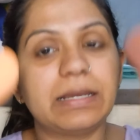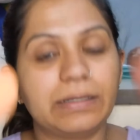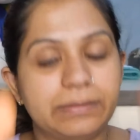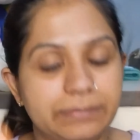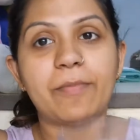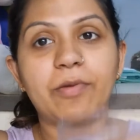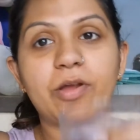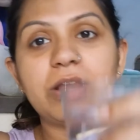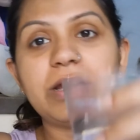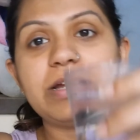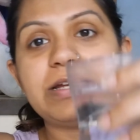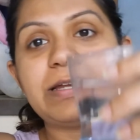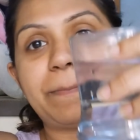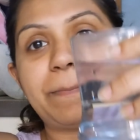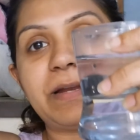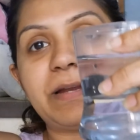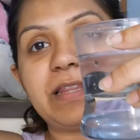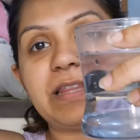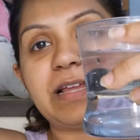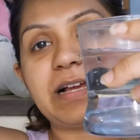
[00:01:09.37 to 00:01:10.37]
I'm going to dip
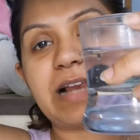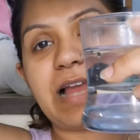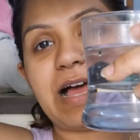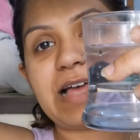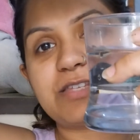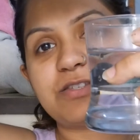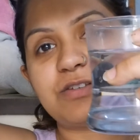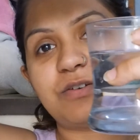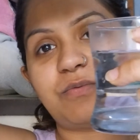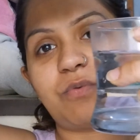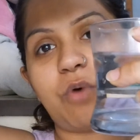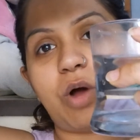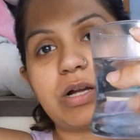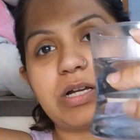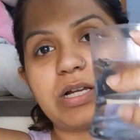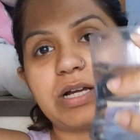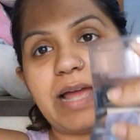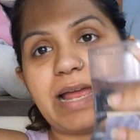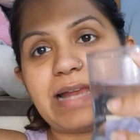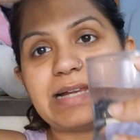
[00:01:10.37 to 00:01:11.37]
it in the glass of
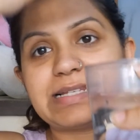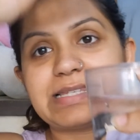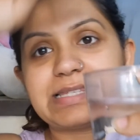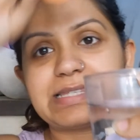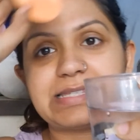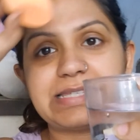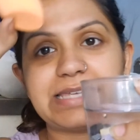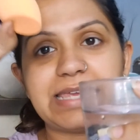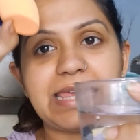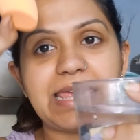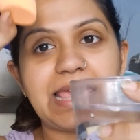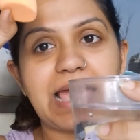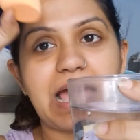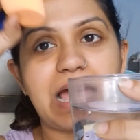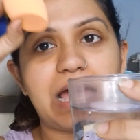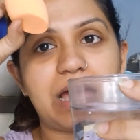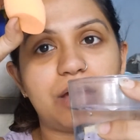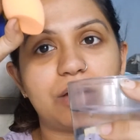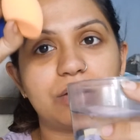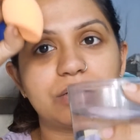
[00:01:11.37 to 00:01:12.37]
water and see
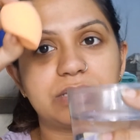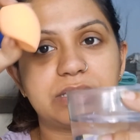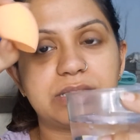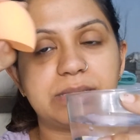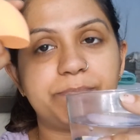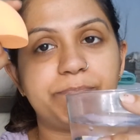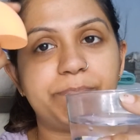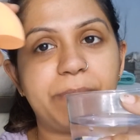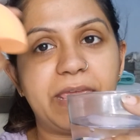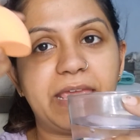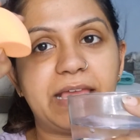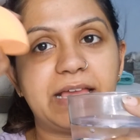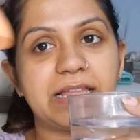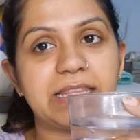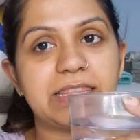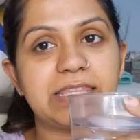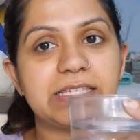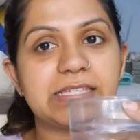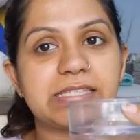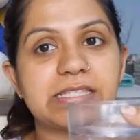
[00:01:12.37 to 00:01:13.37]
how big
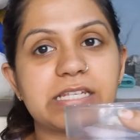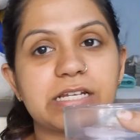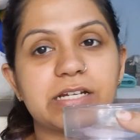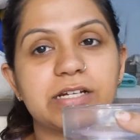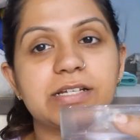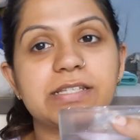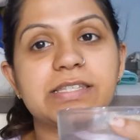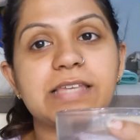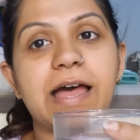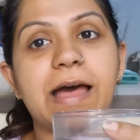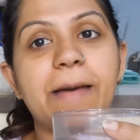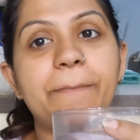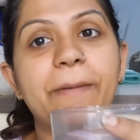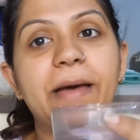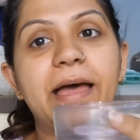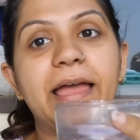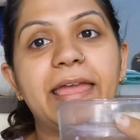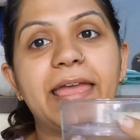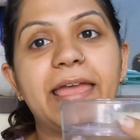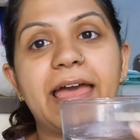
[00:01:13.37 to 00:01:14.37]
this turns up.
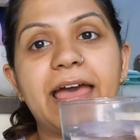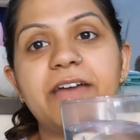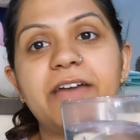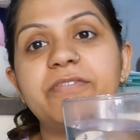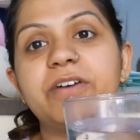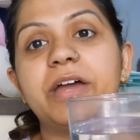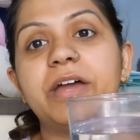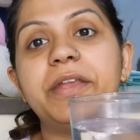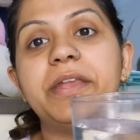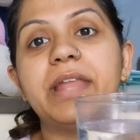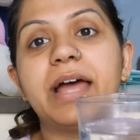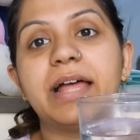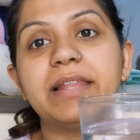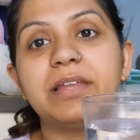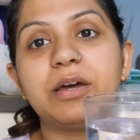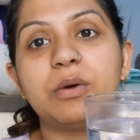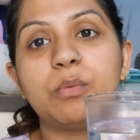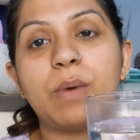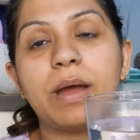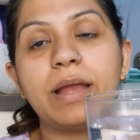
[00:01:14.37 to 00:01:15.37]
I have
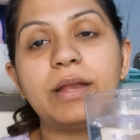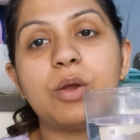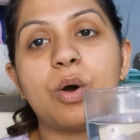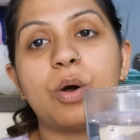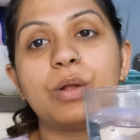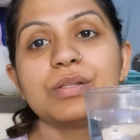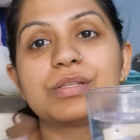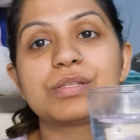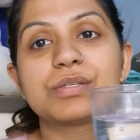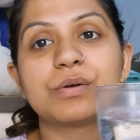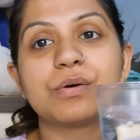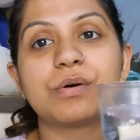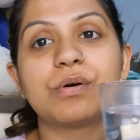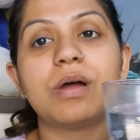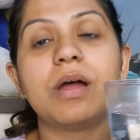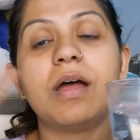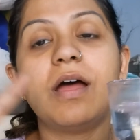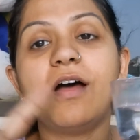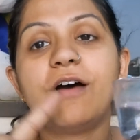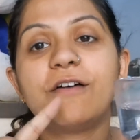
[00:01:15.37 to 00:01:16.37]
another one also
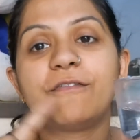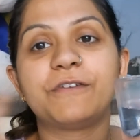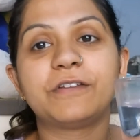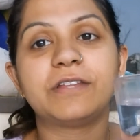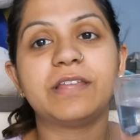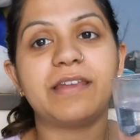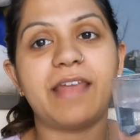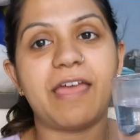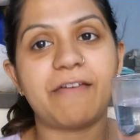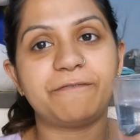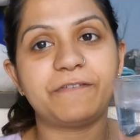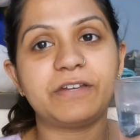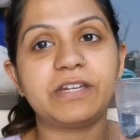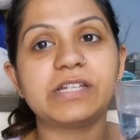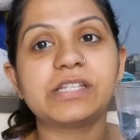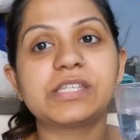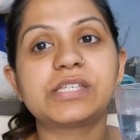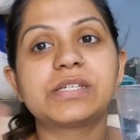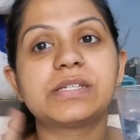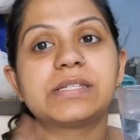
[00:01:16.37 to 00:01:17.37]
for the
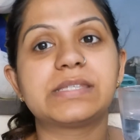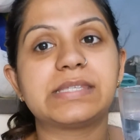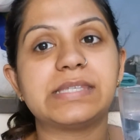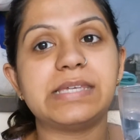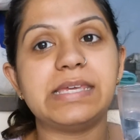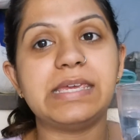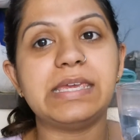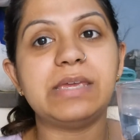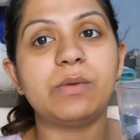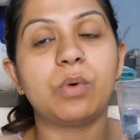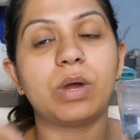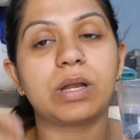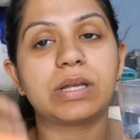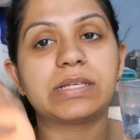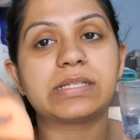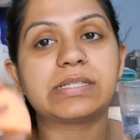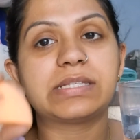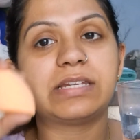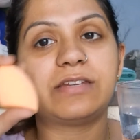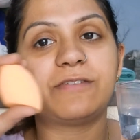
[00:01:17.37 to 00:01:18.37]
reference to see what
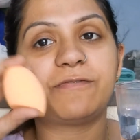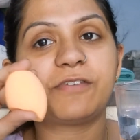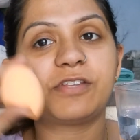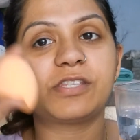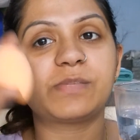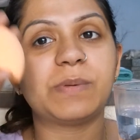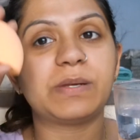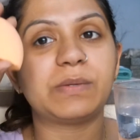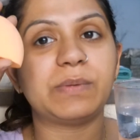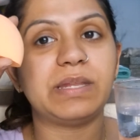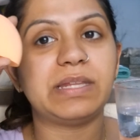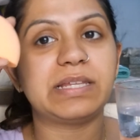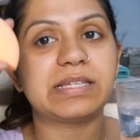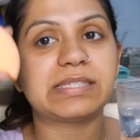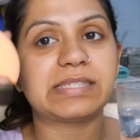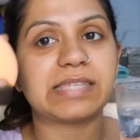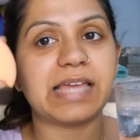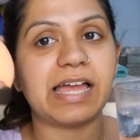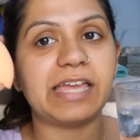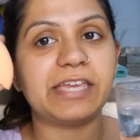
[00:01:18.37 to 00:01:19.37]
is the difference between the
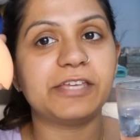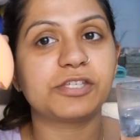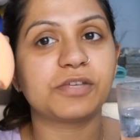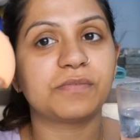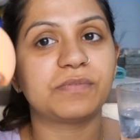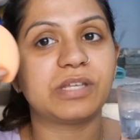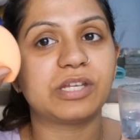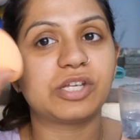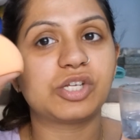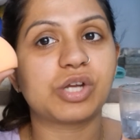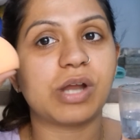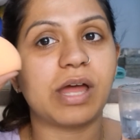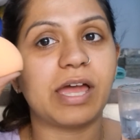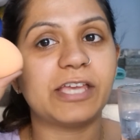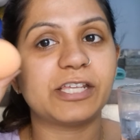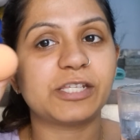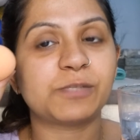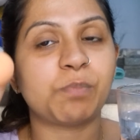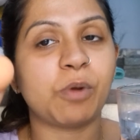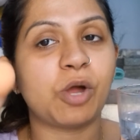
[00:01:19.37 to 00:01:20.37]
size of the
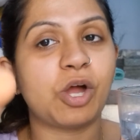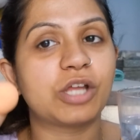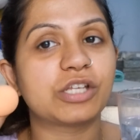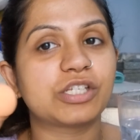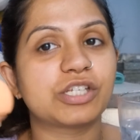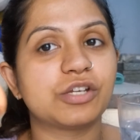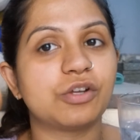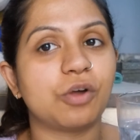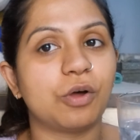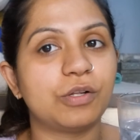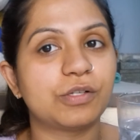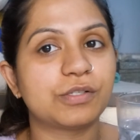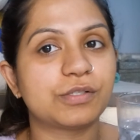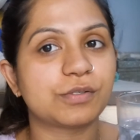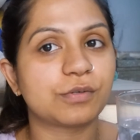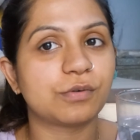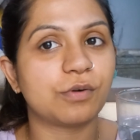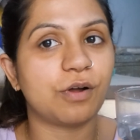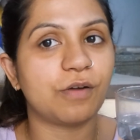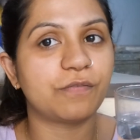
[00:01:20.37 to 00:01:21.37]
dry sponge and
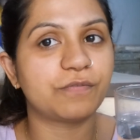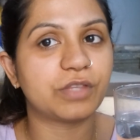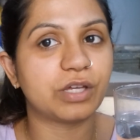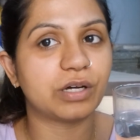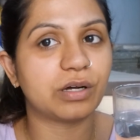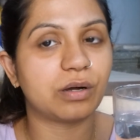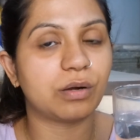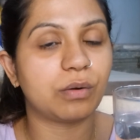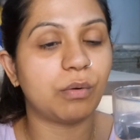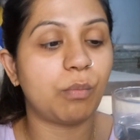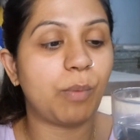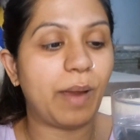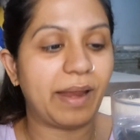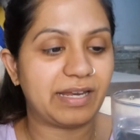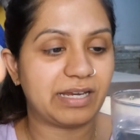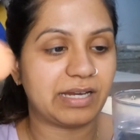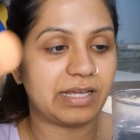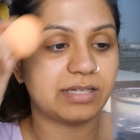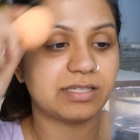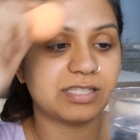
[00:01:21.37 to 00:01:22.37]
also of the wet
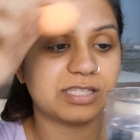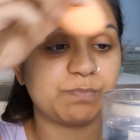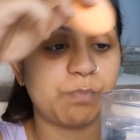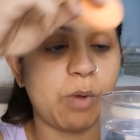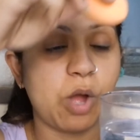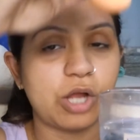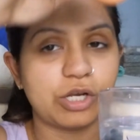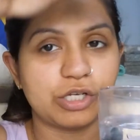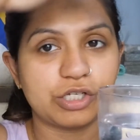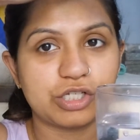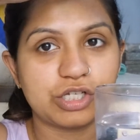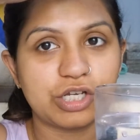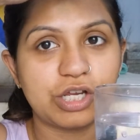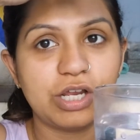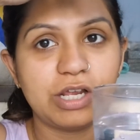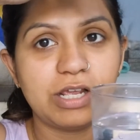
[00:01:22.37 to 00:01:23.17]
sponge.